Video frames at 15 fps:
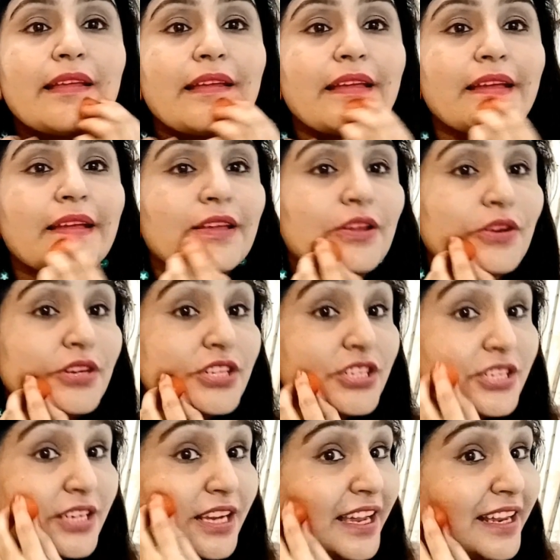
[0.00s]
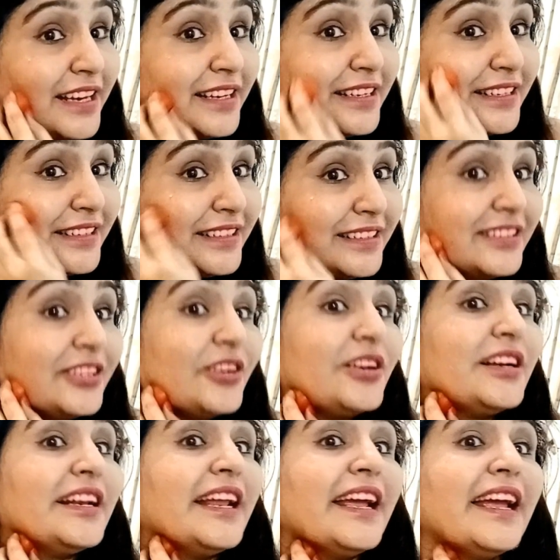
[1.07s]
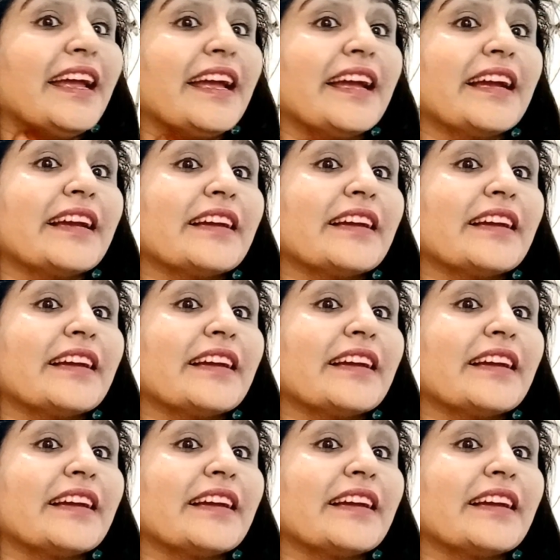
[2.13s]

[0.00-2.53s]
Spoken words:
your chin, your neck.